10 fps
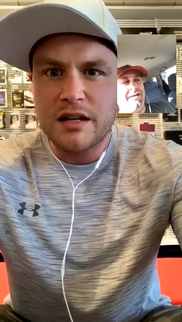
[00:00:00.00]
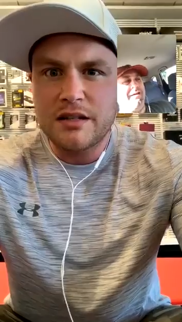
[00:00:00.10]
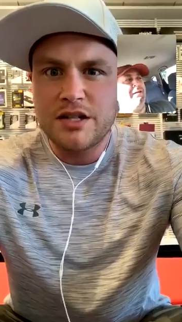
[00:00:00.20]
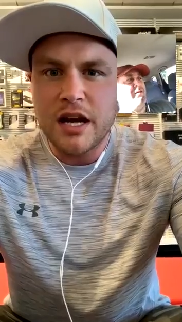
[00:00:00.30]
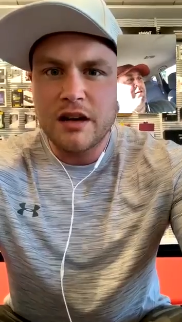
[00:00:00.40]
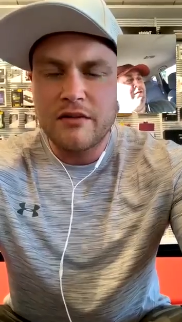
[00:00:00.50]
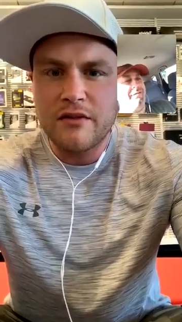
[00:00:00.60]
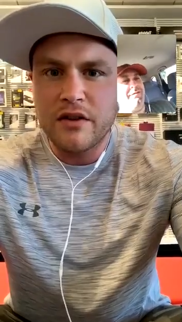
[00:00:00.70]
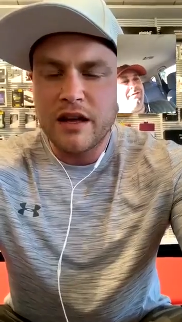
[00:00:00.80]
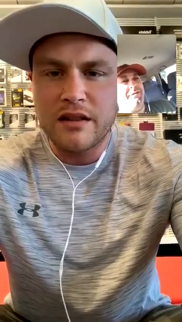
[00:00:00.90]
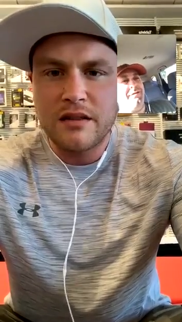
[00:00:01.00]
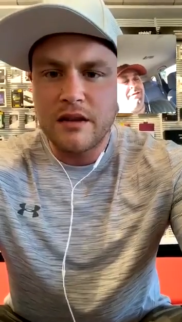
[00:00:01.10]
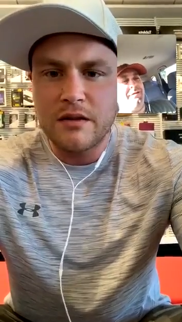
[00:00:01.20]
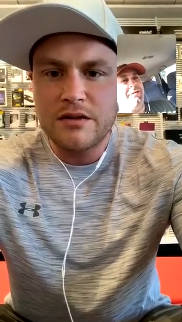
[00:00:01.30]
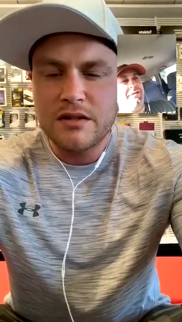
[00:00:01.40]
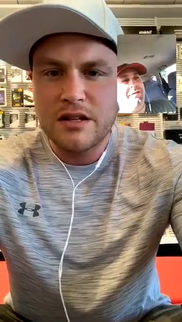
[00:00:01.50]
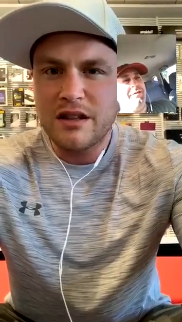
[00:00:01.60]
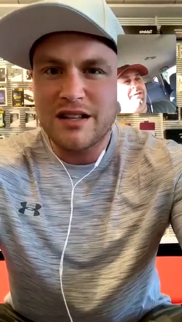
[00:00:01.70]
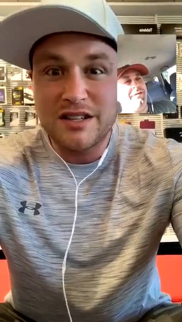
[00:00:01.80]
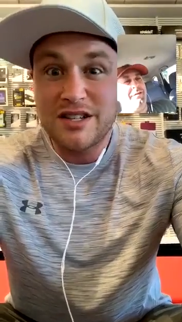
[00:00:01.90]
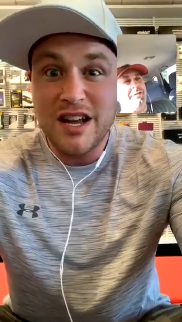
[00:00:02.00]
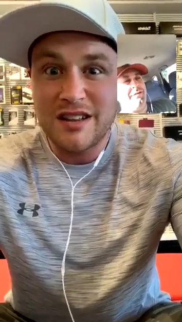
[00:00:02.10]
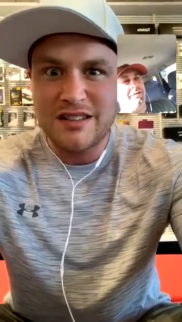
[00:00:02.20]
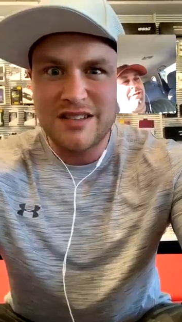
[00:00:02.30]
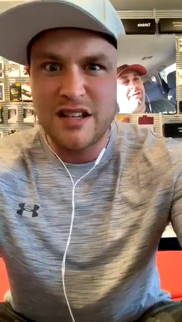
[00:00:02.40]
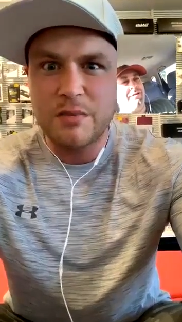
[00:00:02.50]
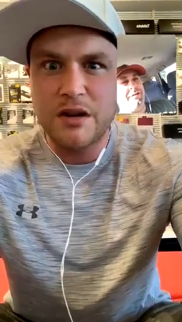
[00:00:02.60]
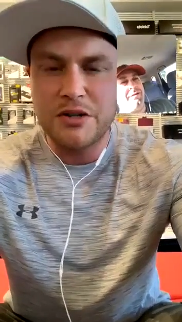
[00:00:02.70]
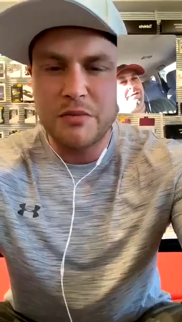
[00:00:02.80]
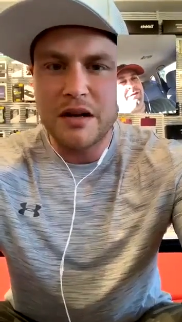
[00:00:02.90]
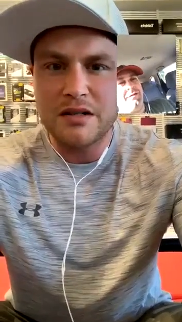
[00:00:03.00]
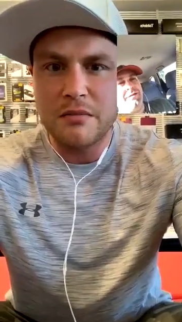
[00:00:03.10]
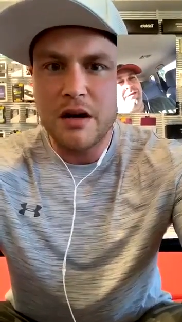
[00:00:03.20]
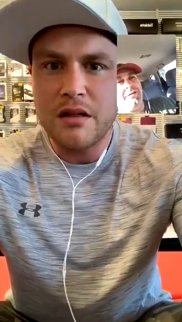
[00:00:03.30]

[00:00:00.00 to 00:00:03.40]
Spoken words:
check for, like, just to collect a check that's a couple $100 a month.